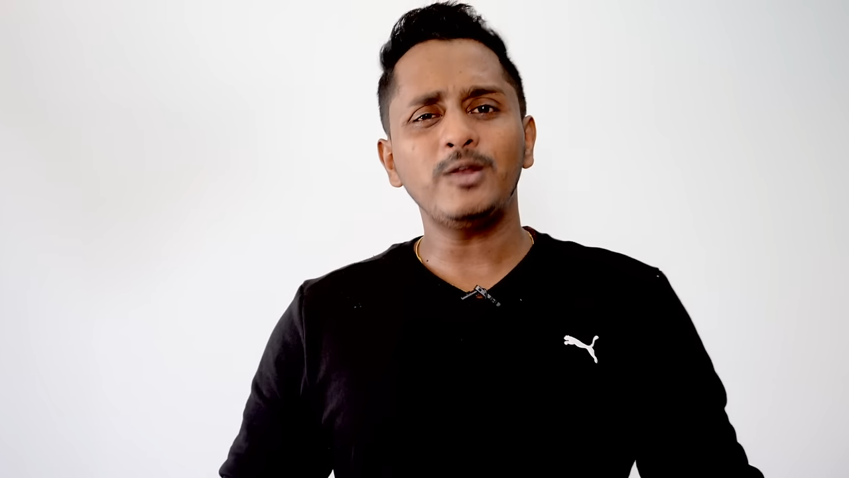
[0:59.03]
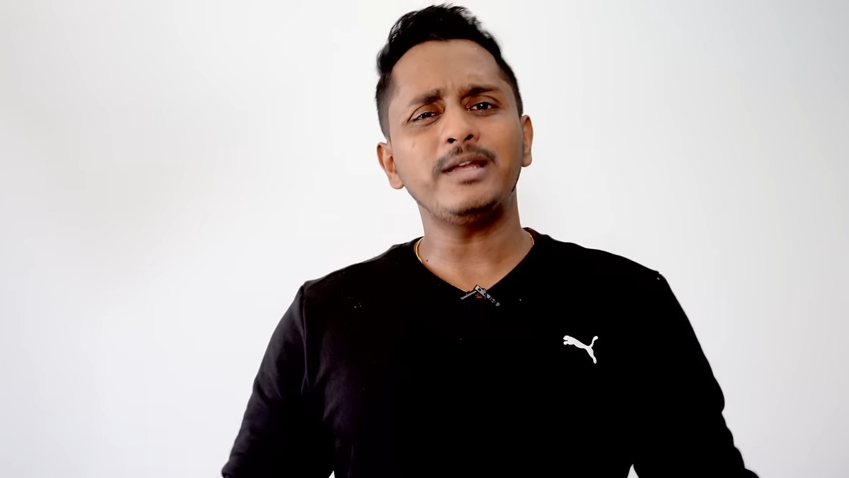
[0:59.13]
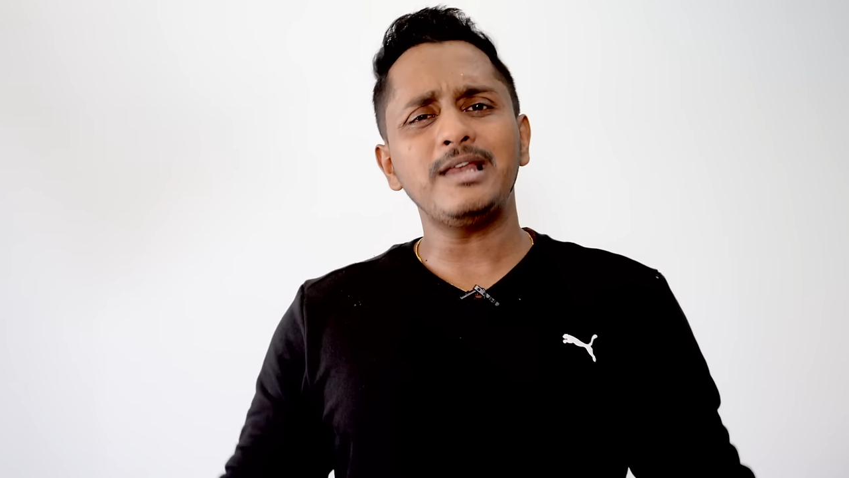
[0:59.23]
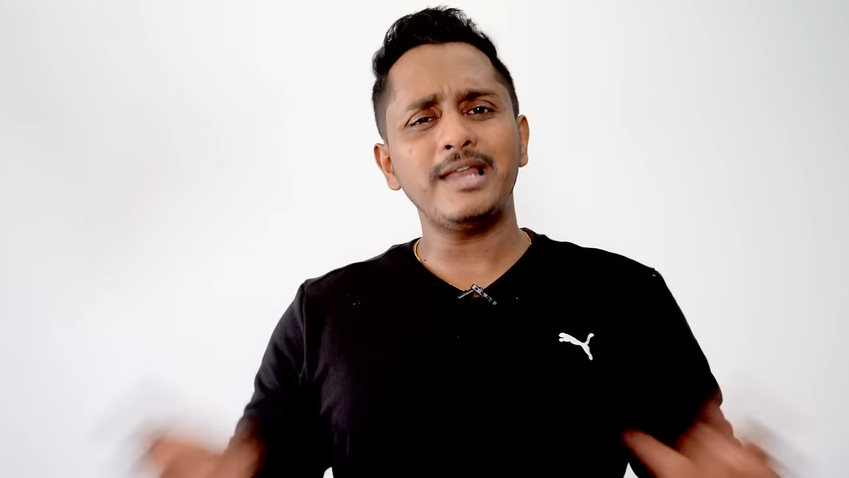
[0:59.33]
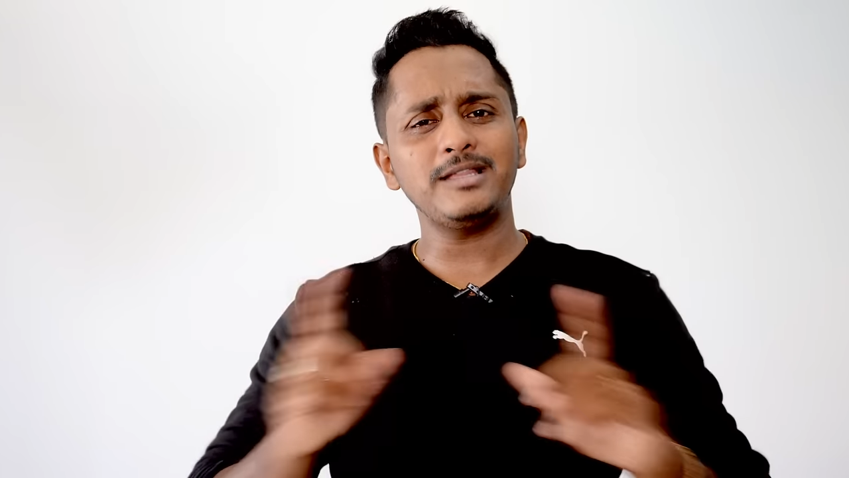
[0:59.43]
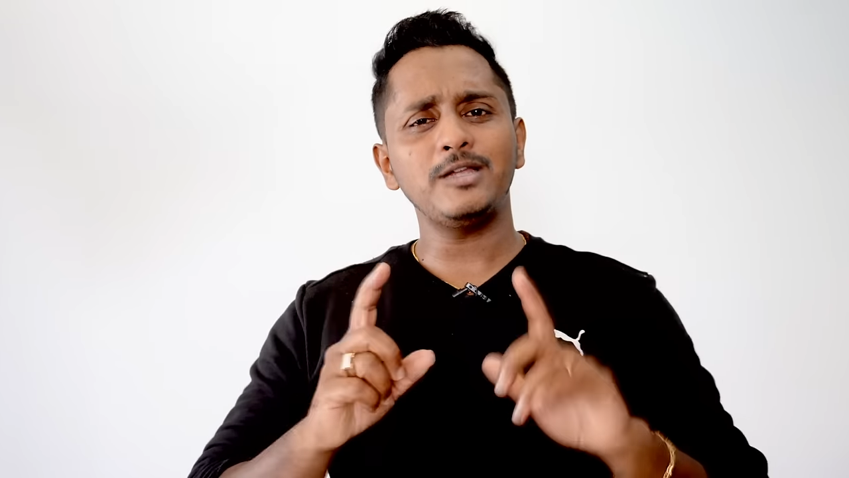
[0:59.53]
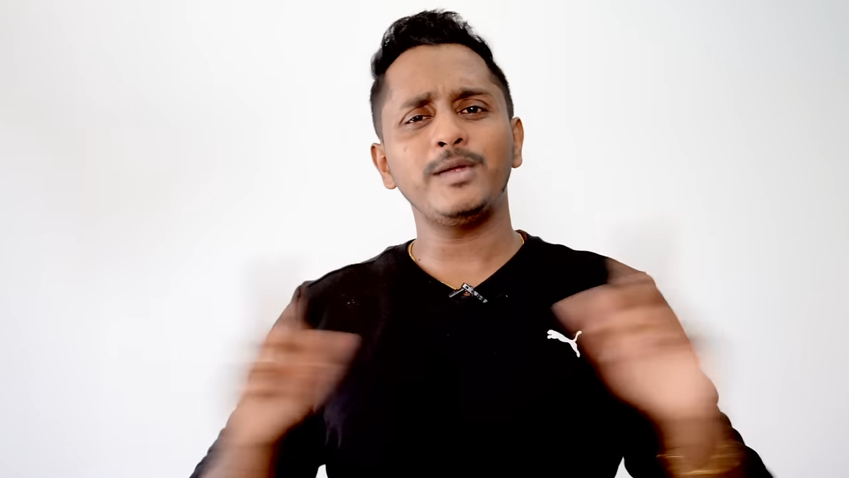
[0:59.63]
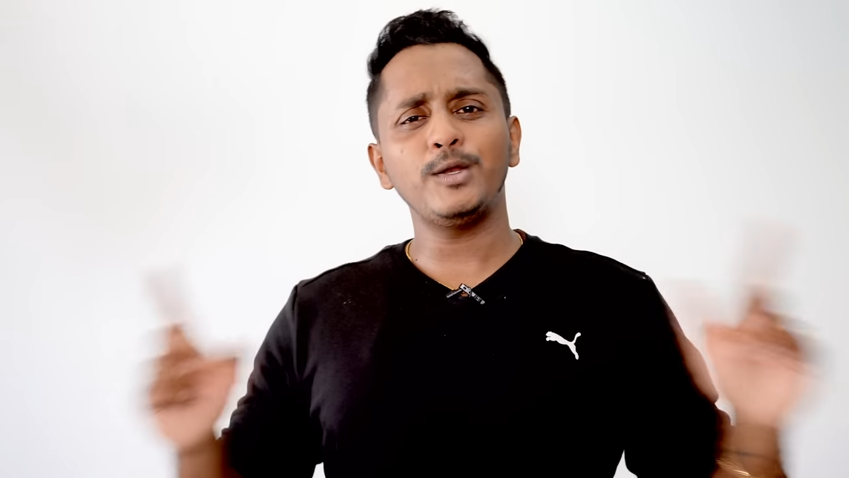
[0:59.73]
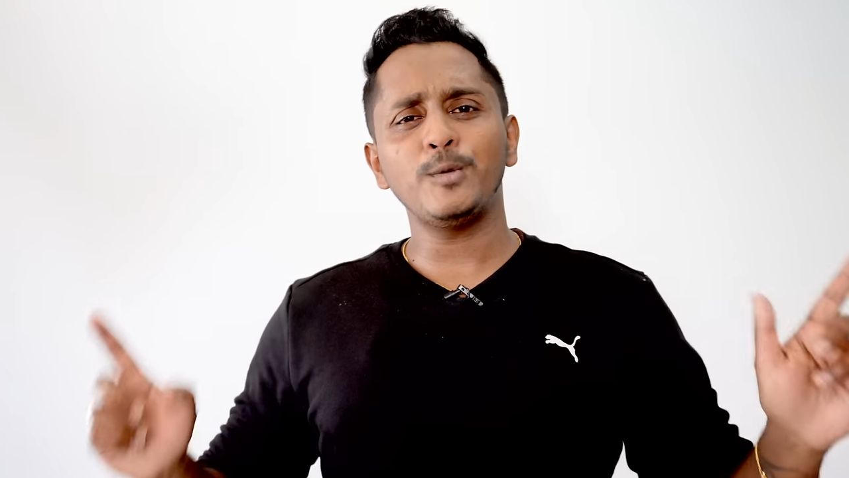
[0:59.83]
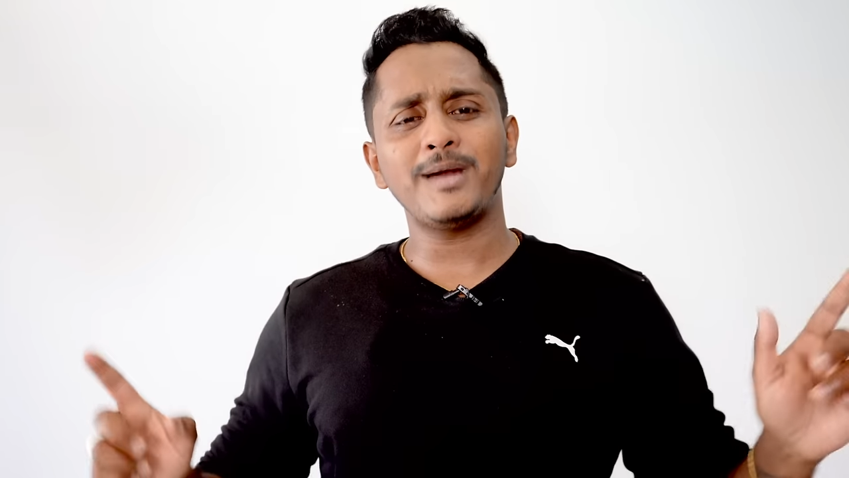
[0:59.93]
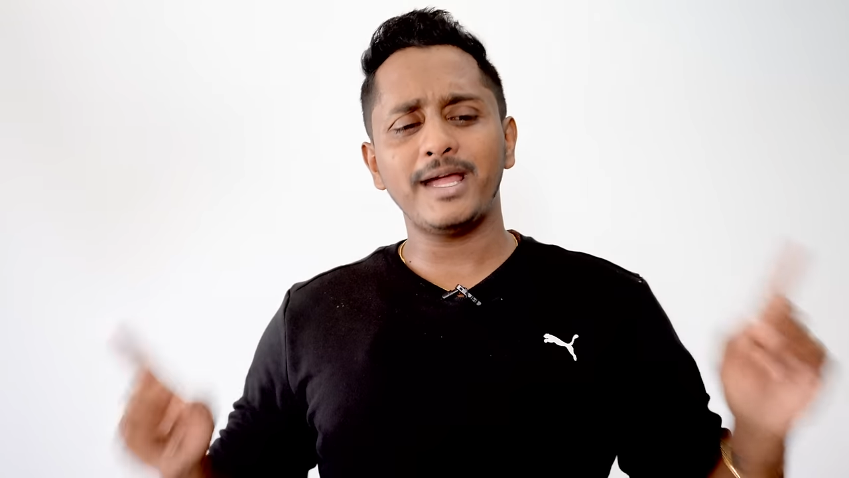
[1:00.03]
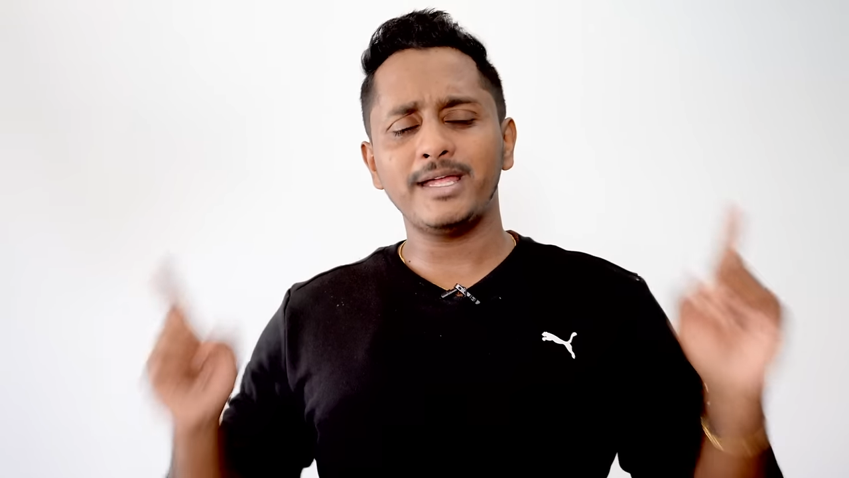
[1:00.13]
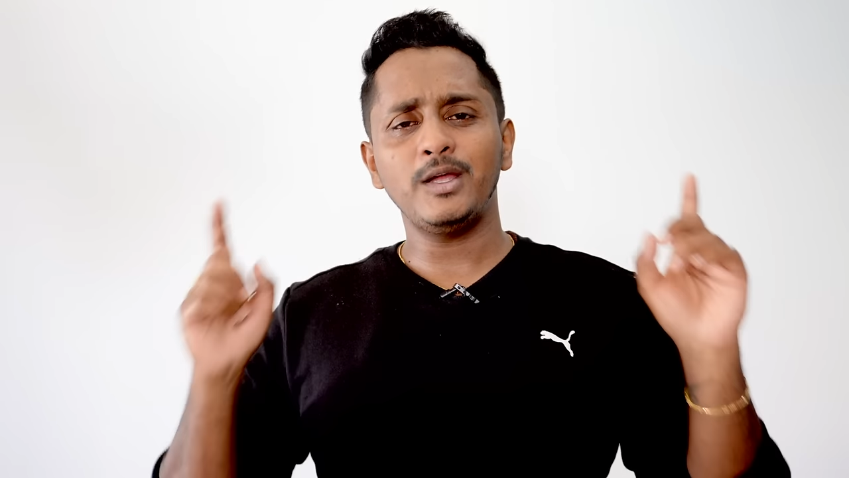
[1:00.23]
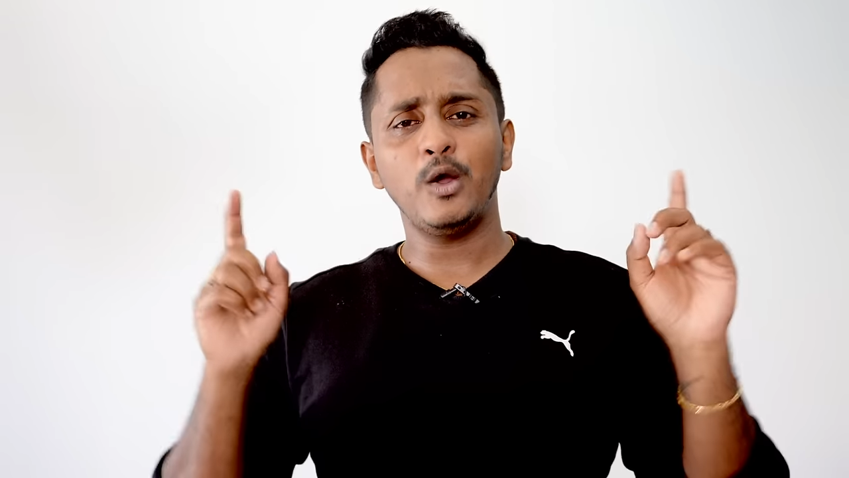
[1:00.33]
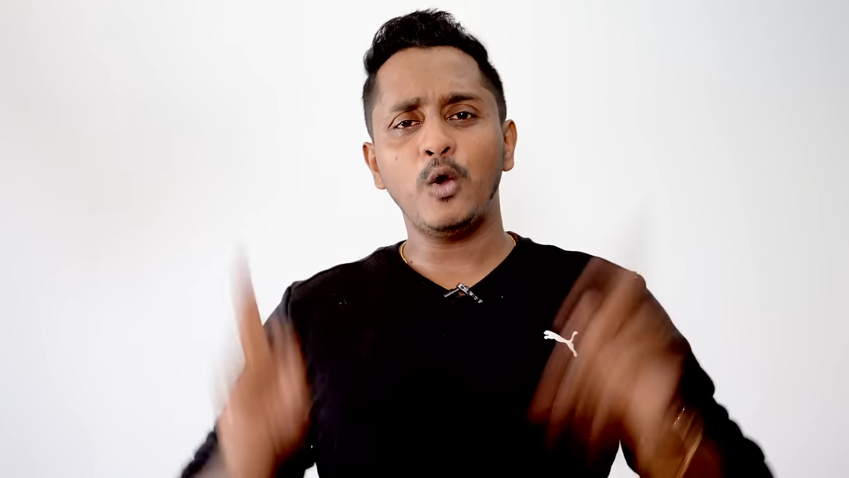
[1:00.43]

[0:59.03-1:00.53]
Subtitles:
Little lengthy video, but I